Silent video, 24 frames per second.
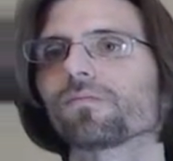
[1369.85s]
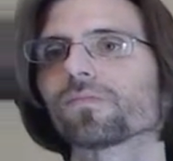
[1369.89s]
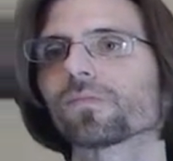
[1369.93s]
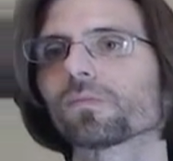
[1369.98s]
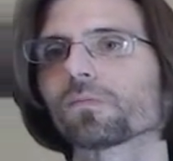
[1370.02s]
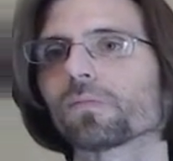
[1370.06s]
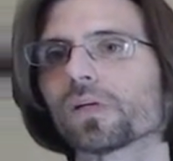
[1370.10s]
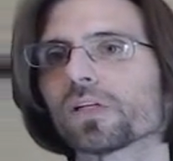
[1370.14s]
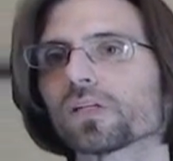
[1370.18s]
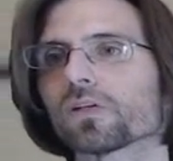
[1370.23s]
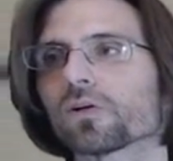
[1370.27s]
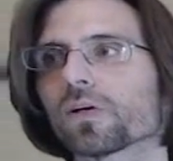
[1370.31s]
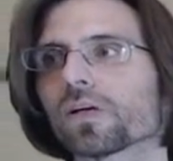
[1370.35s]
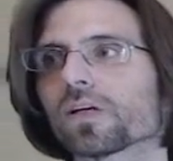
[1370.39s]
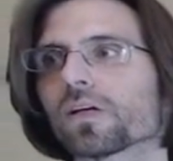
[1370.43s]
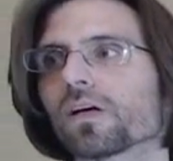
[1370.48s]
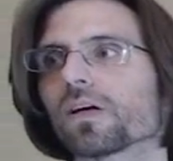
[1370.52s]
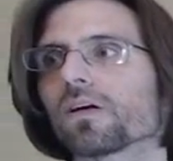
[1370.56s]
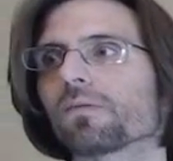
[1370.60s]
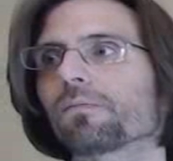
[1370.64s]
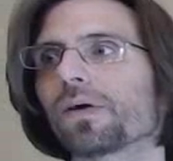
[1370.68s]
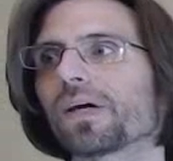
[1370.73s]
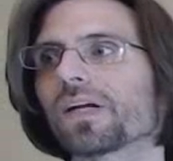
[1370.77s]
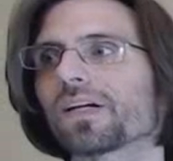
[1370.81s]
But during
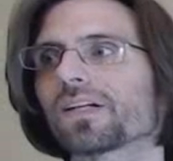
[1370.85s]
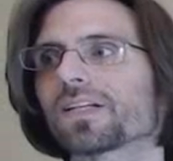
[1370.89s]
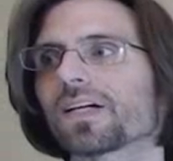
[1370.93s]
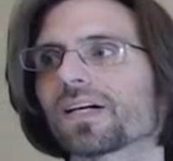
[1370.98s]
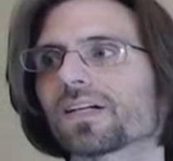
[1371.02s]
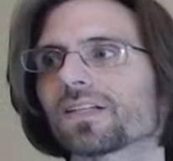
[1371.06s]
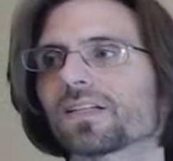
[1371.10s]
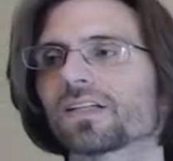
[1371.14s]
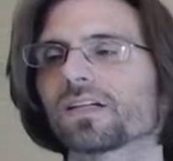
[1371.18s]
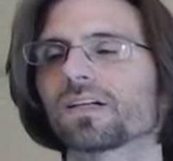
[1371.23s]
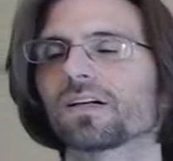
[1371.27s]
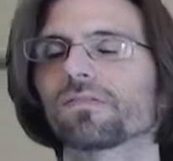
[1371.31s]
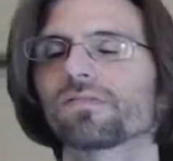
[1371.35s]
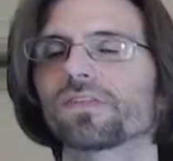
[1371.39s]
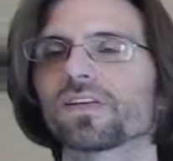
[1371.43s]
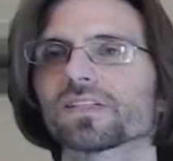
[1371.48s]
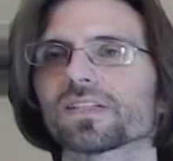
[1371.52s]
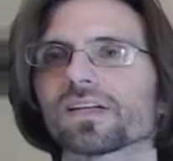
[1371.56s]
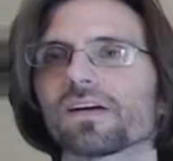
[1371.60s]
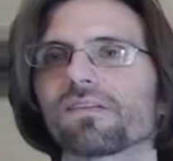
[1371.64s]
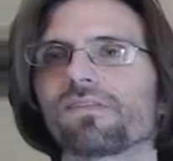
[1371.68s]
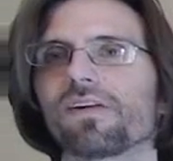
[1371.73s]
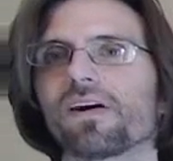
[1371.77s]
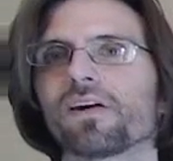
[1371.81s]
beta testing of
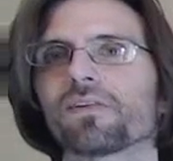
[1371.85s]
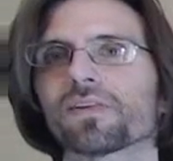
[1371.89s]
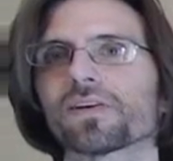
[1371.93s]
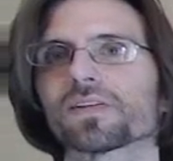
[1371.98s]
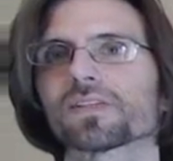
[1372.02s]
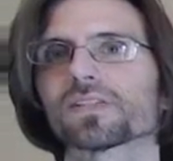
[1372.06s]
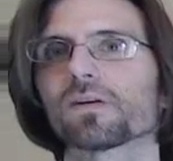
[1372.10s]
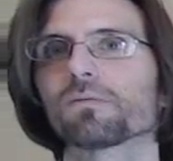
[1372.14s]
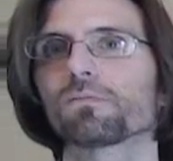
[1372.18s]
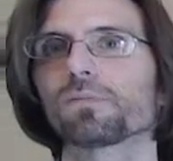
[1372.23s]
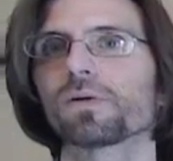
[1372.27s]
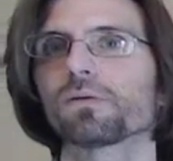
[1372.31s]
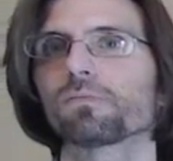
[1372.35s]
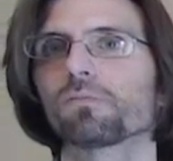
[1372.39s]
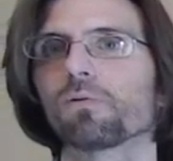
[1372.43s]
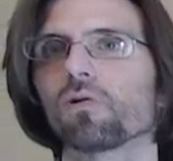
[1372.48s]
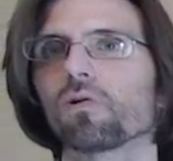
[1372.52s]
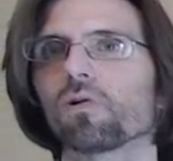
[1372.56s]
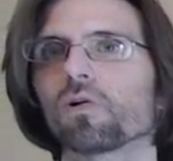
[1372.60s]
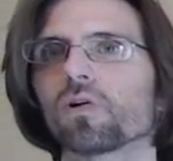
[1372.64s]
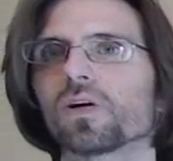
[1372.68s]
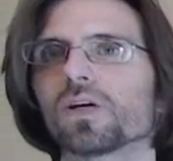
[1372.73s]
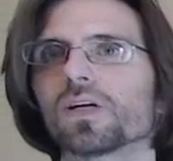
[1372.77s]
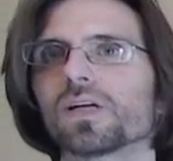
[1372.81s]
this, I found that some
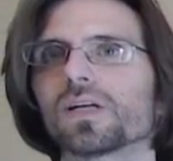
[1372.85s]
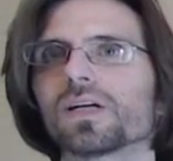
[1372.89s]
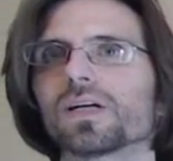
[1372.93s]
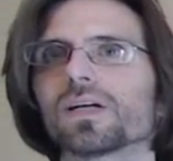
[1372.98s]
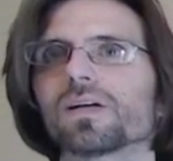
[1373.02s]
people,